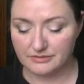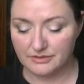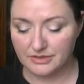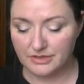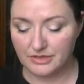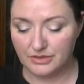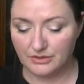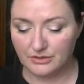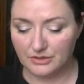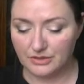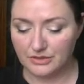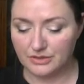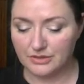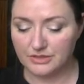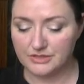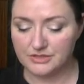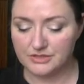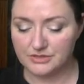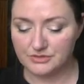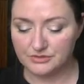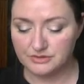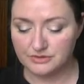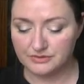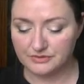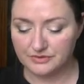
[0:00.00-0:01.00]
You know, you can
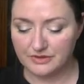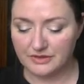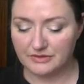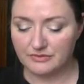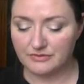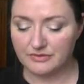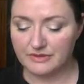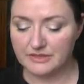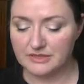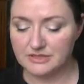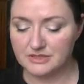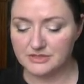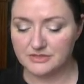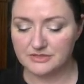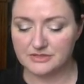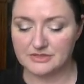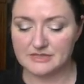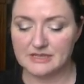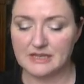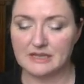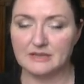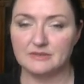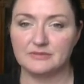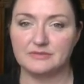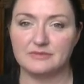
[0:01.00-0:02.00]
sort of convince
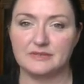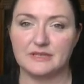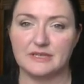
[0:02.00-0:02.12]
yourself